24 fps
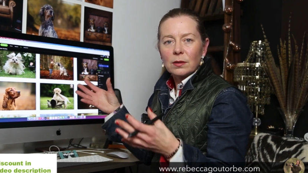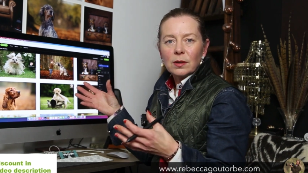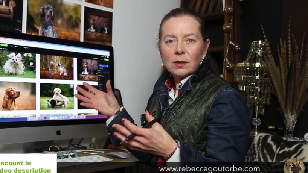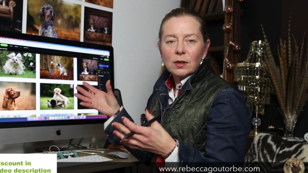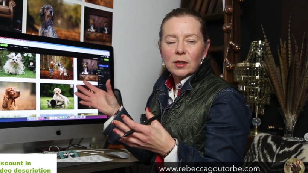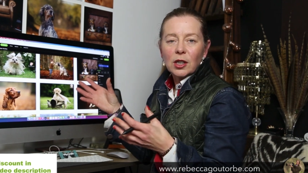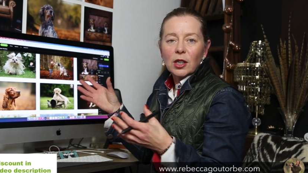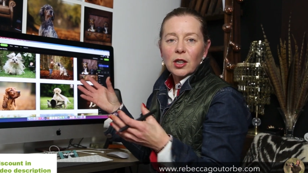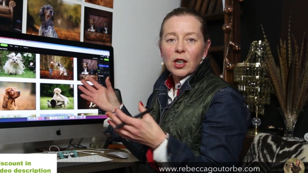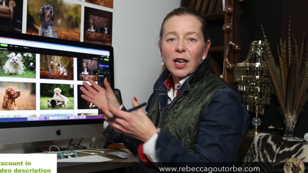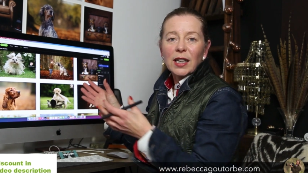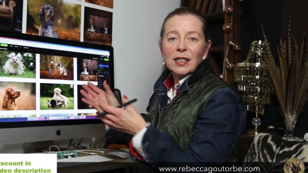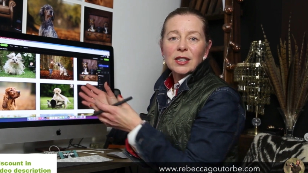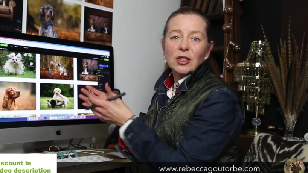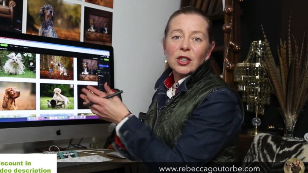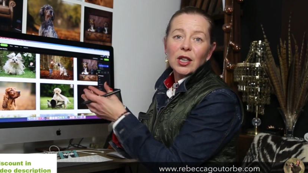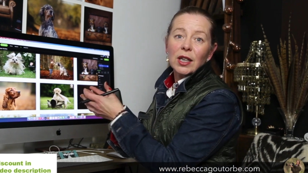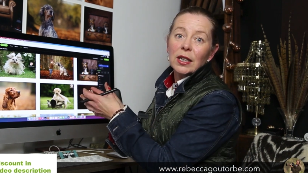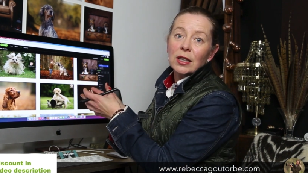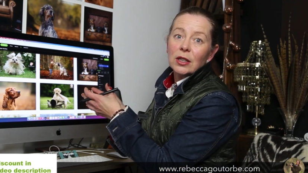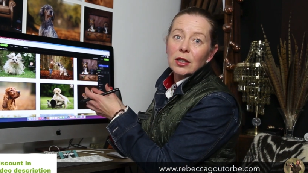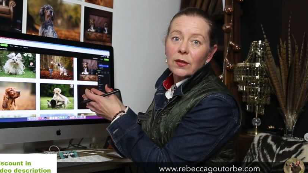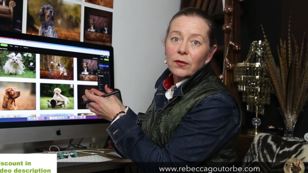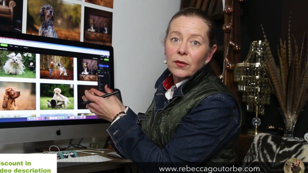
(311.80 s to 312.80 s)
You can
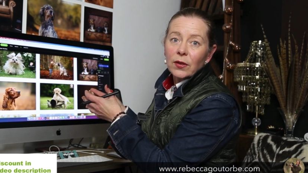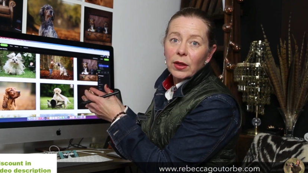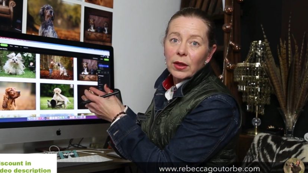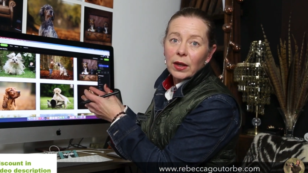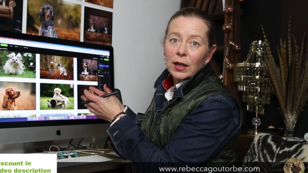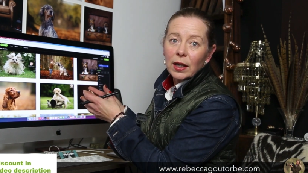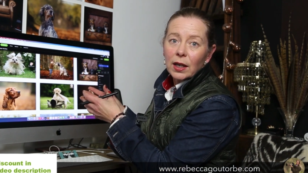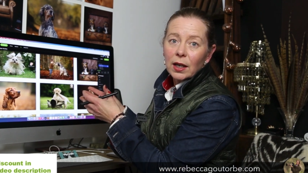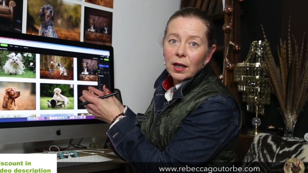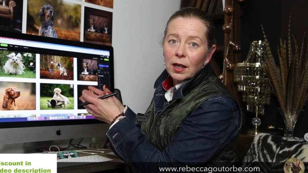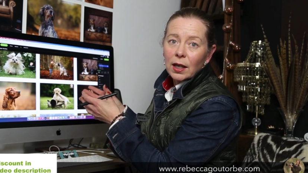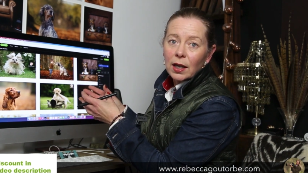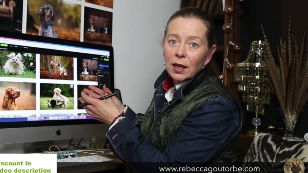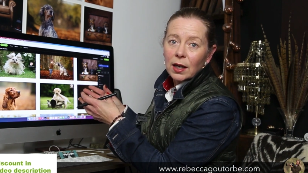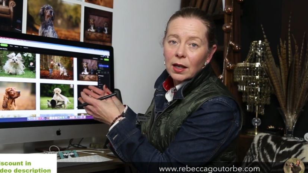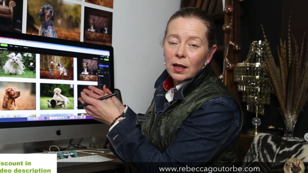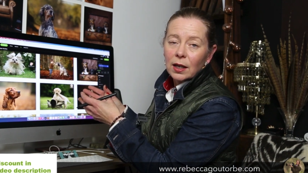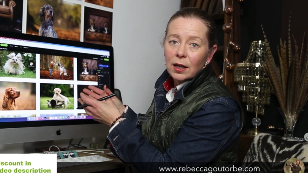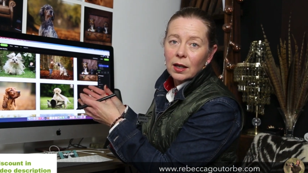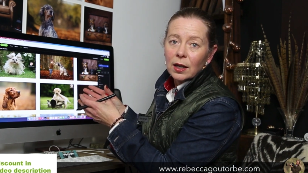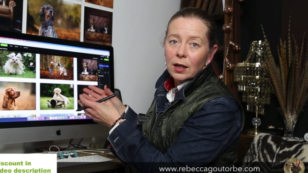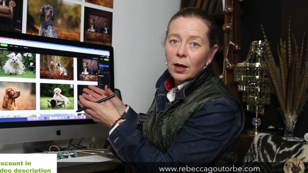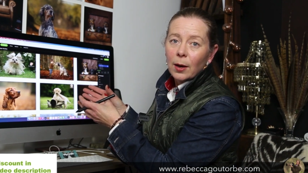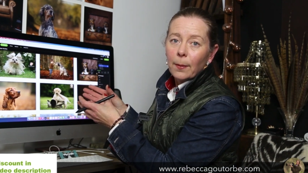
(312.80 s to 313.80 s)
change everything,
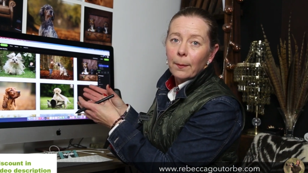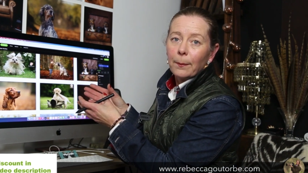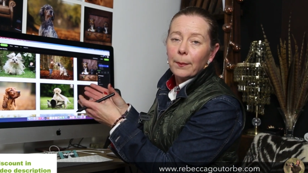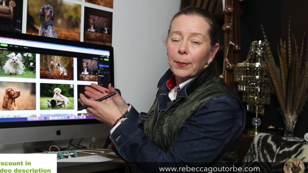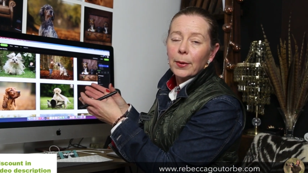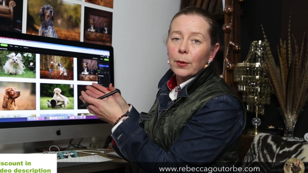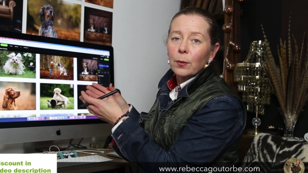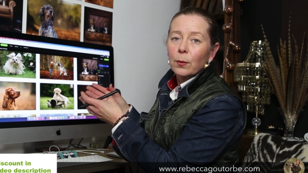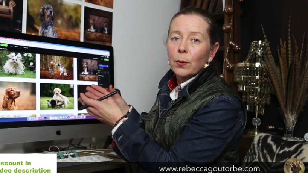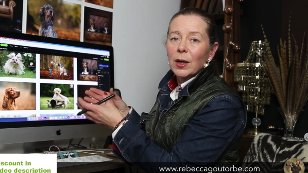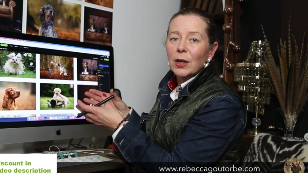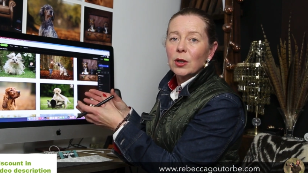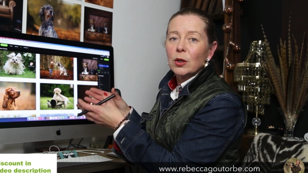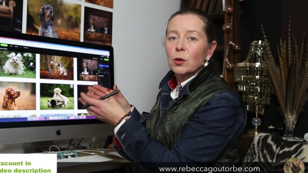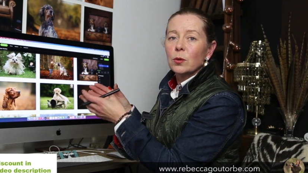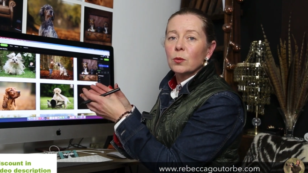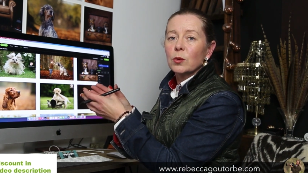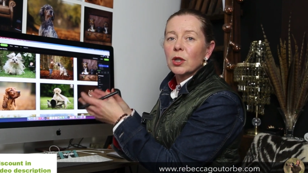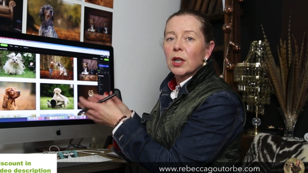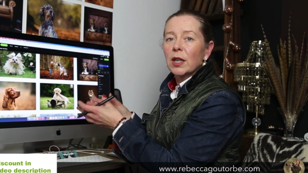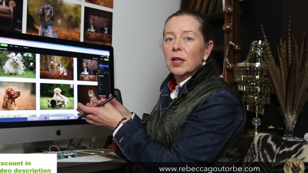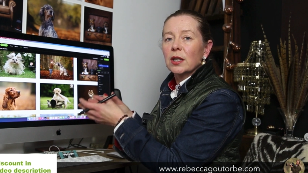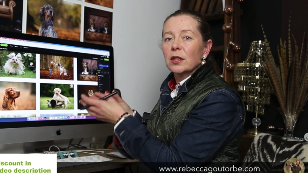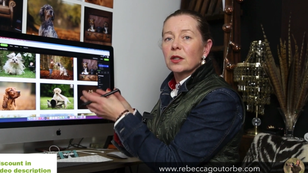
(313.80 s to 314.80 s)
but when you
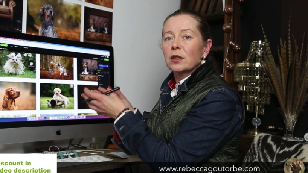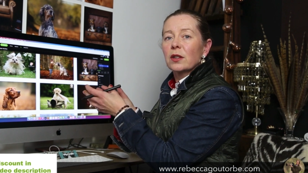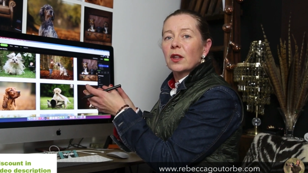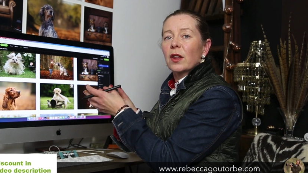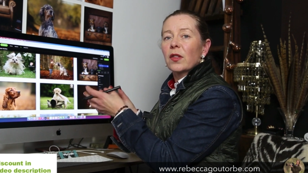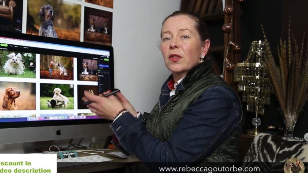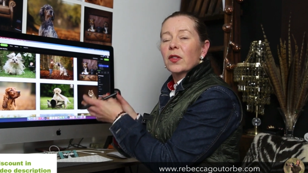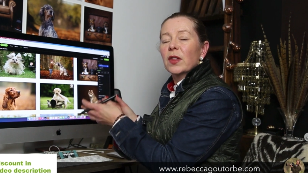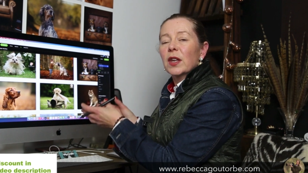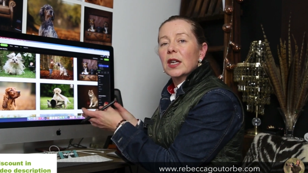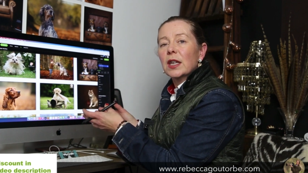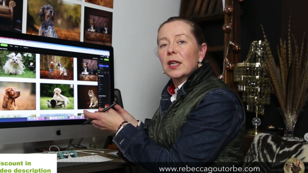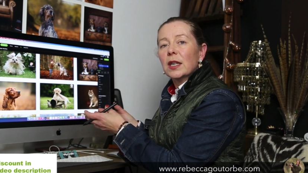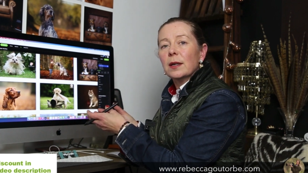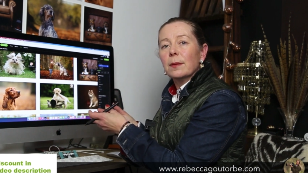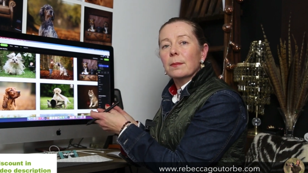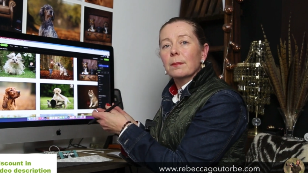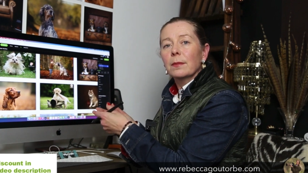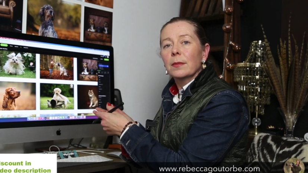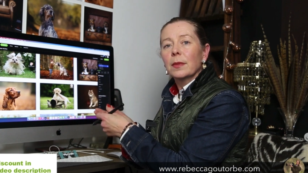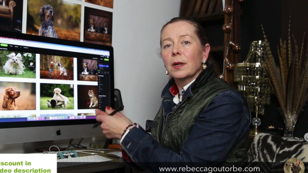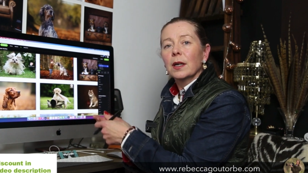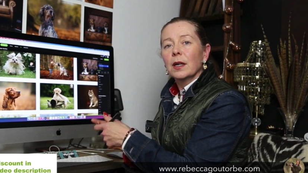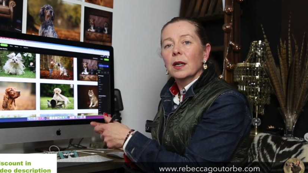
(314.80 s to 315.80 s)
change the
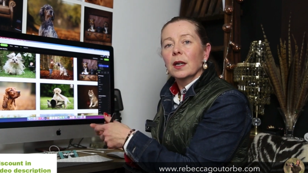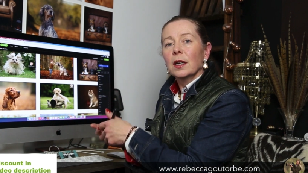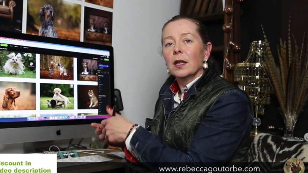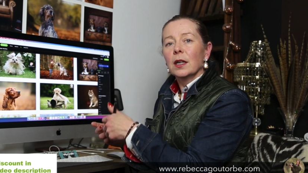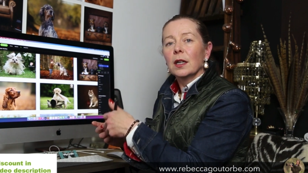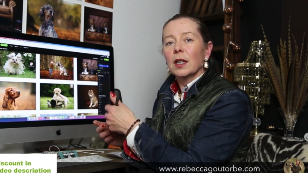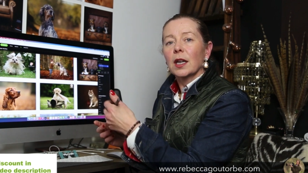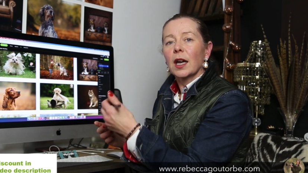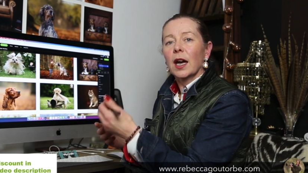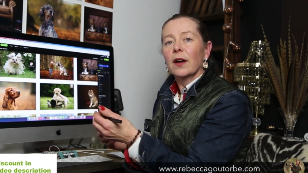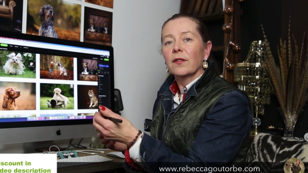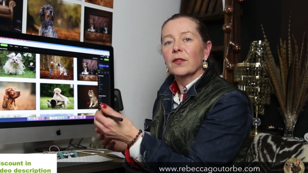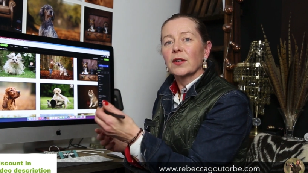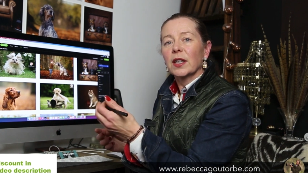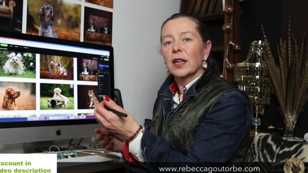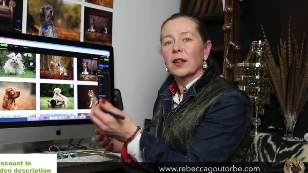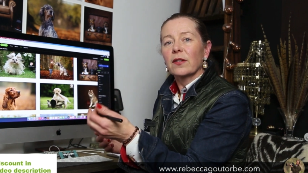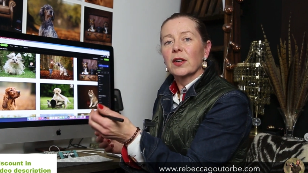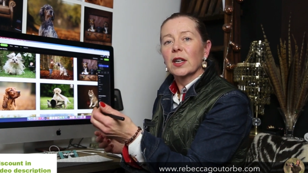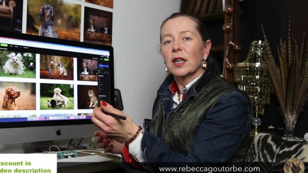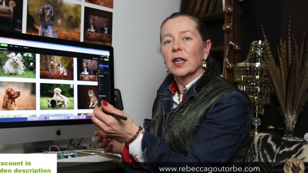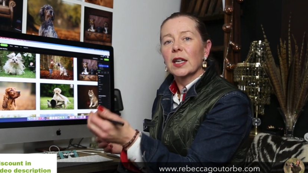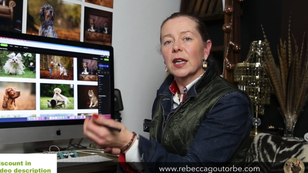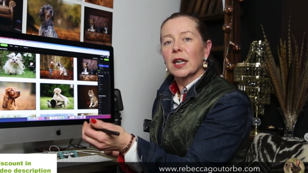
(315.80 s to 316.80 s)
theme, you have to give
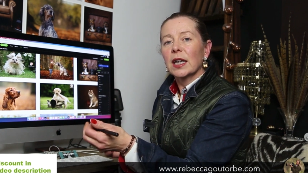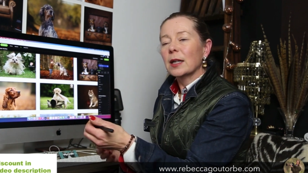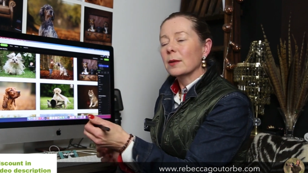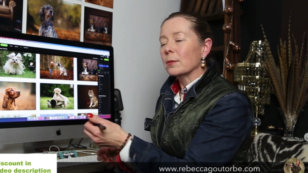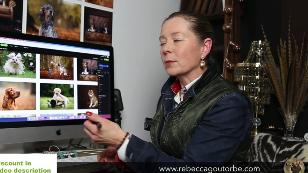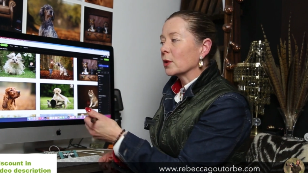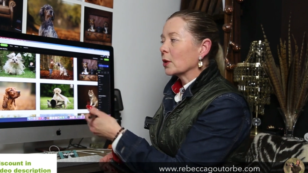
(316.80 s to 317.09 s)
it a name.